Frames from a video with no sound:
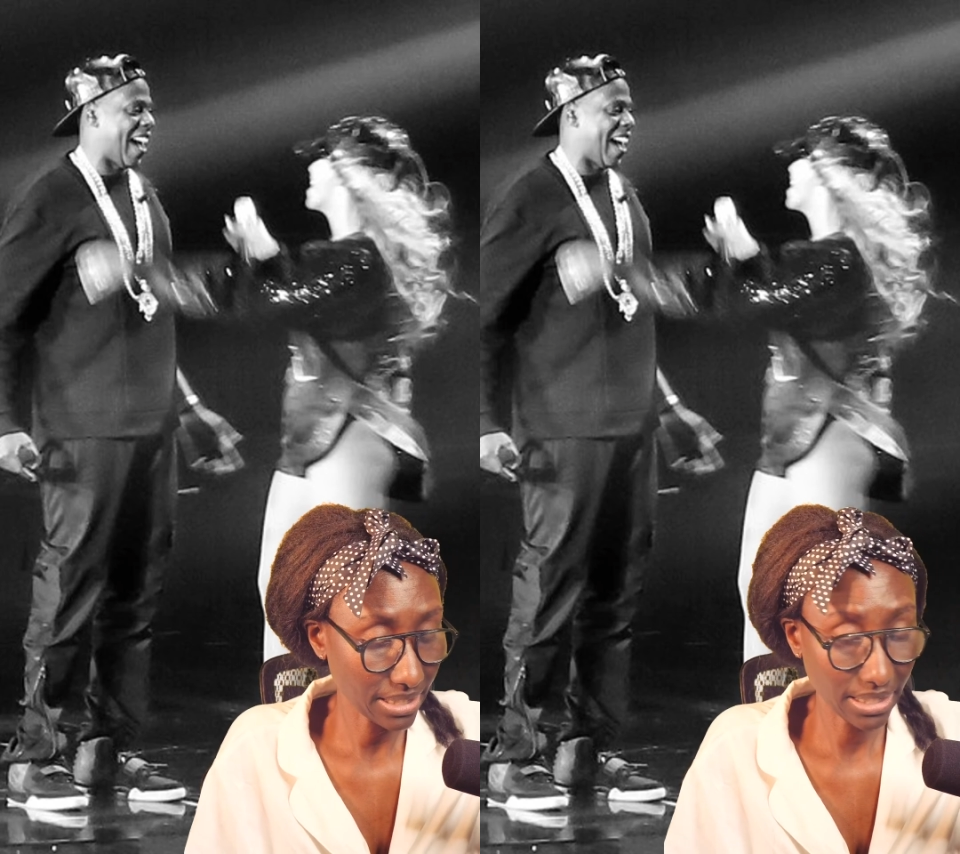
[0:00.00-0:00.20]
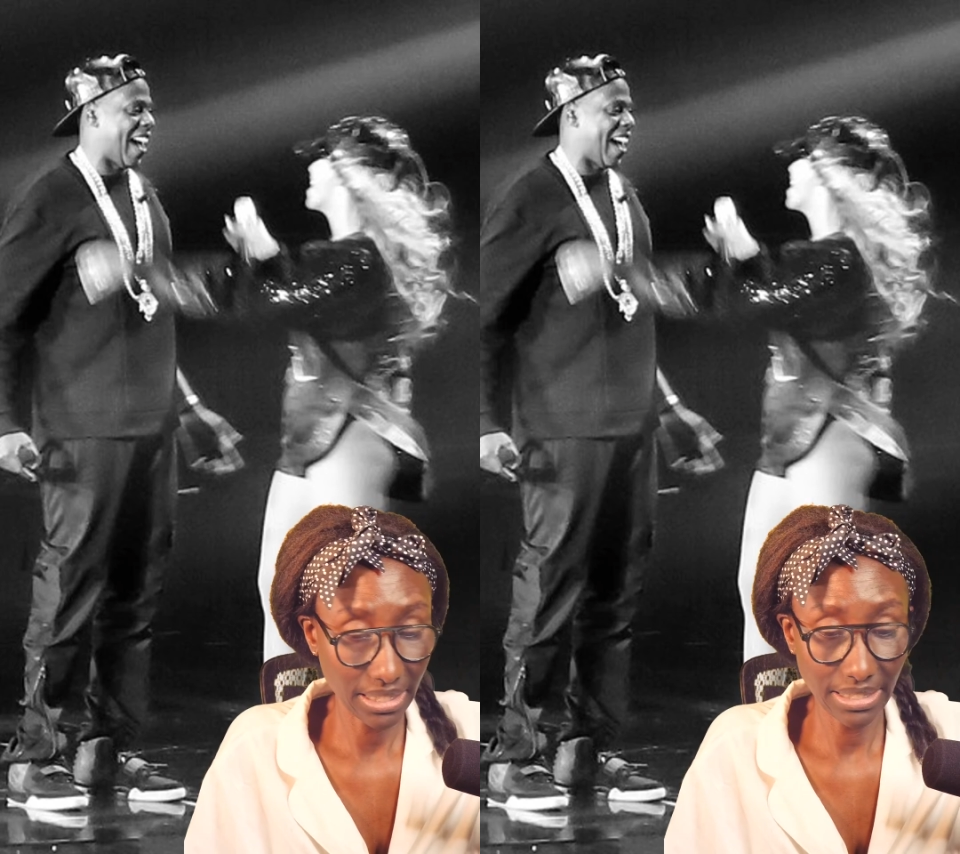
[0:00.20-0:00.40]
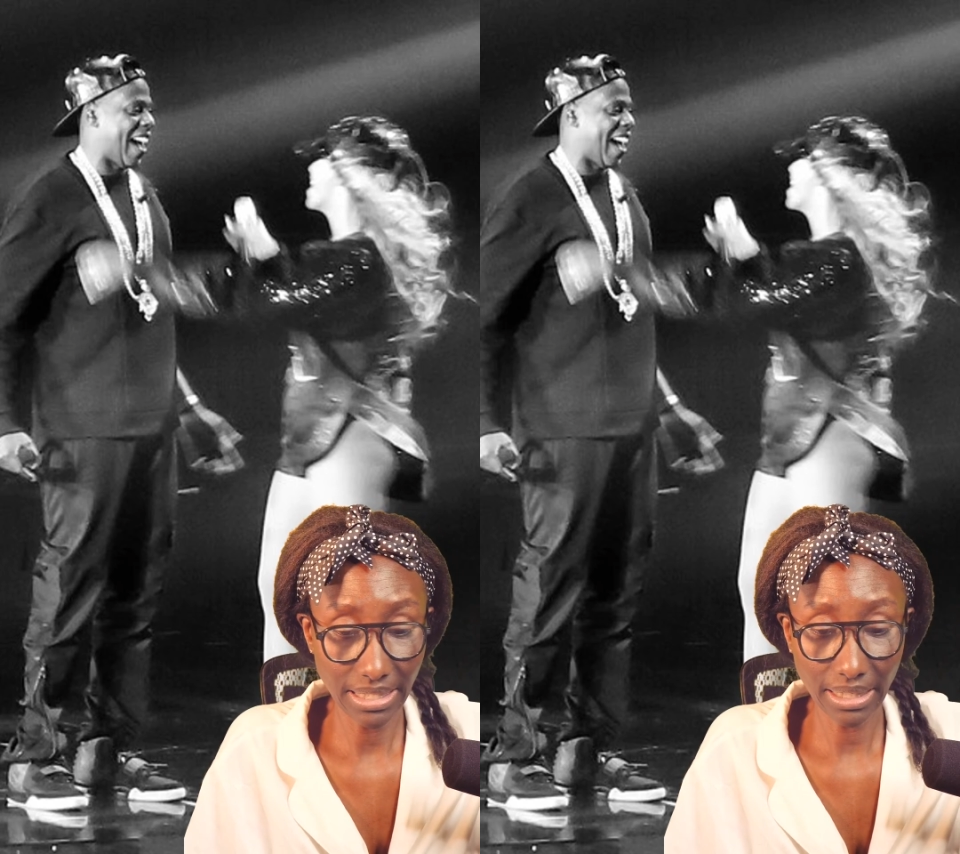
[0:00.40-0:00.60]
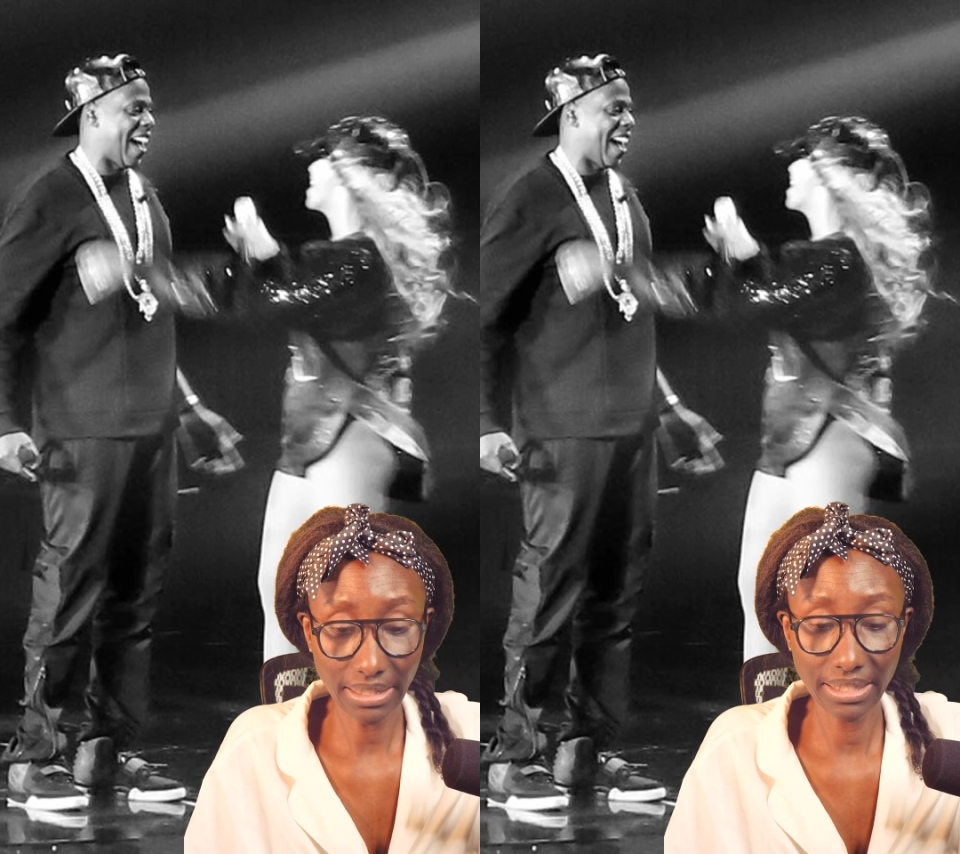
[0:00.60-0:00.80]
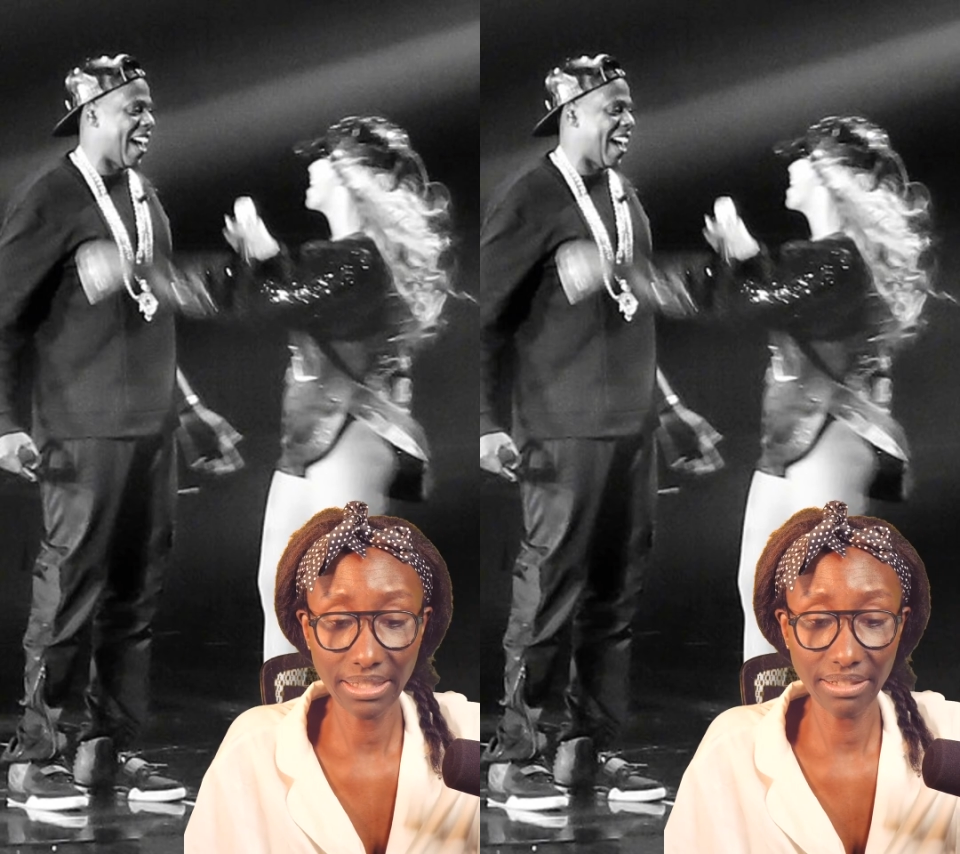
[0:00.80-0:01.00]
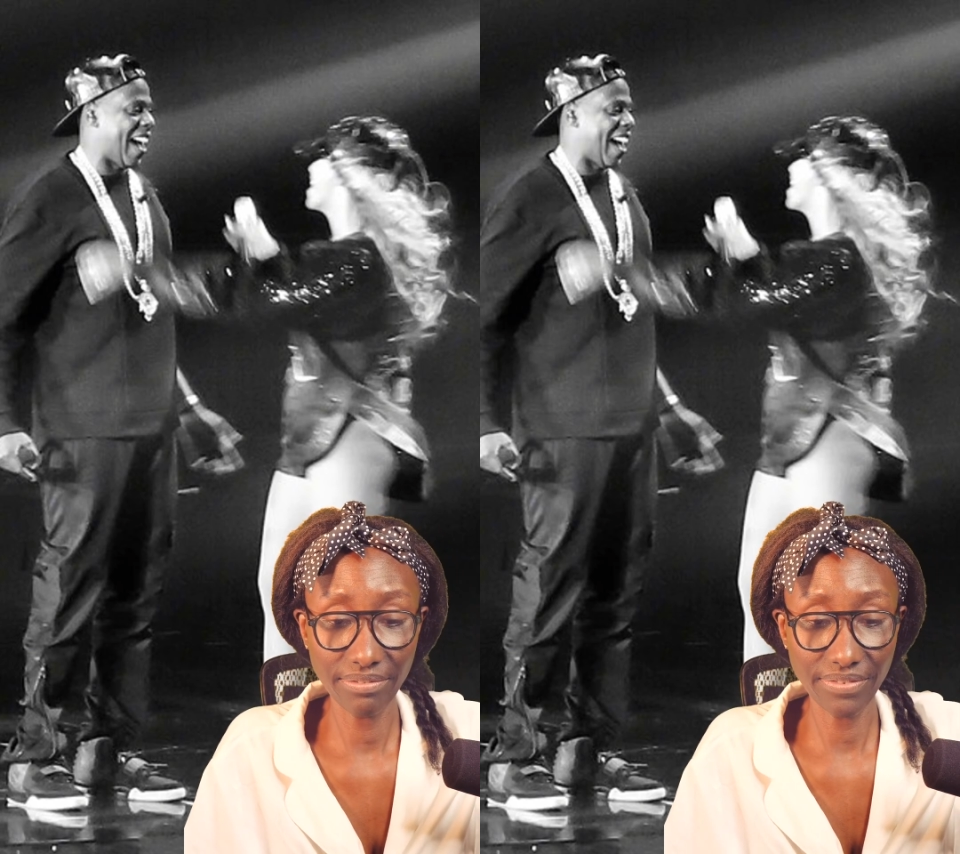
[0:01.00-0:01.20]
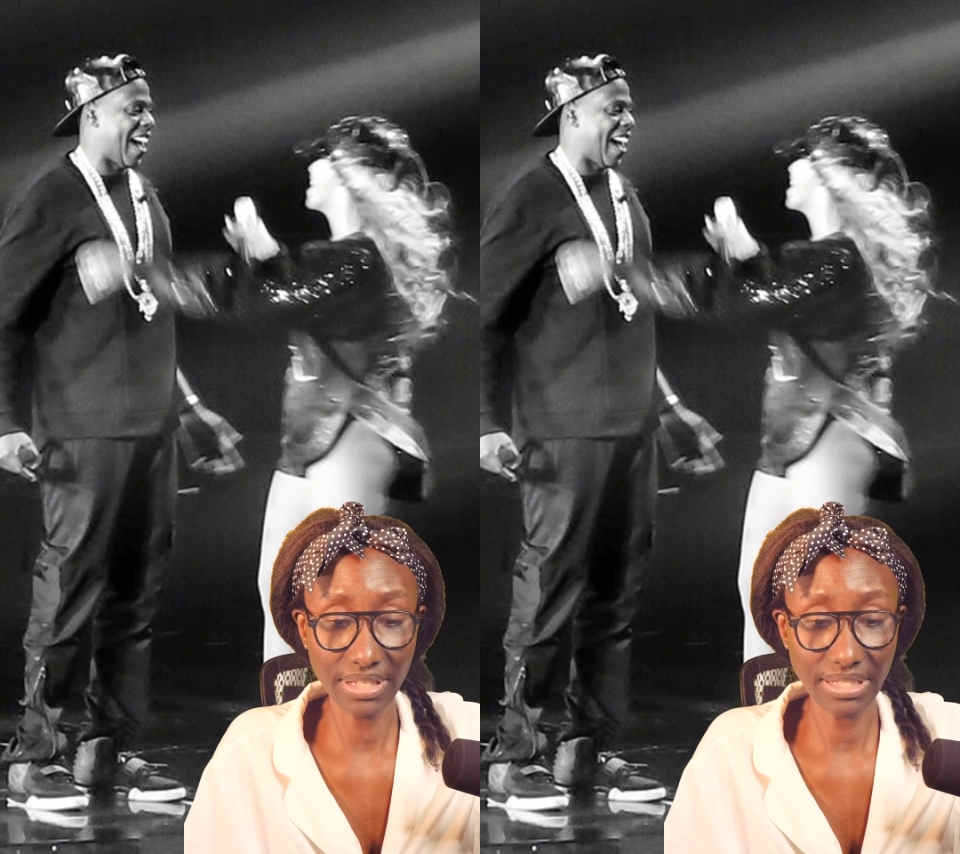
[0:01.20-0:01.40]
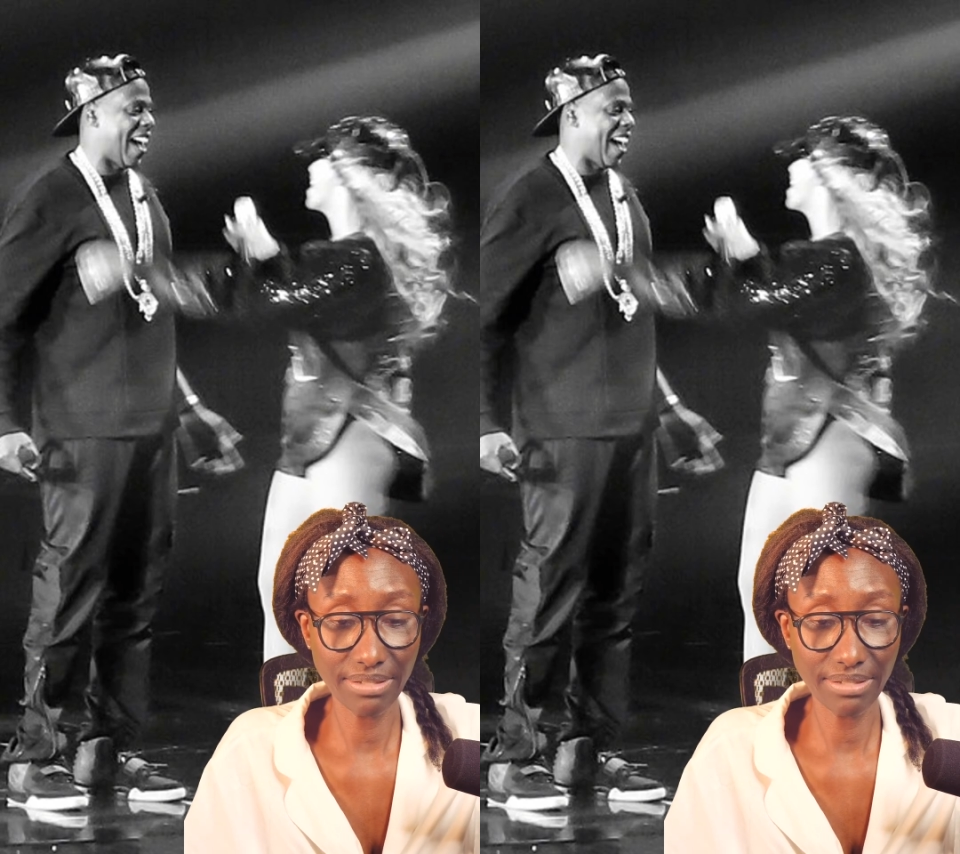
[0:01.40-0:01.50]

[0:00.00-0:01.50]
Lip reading: he's not going to give this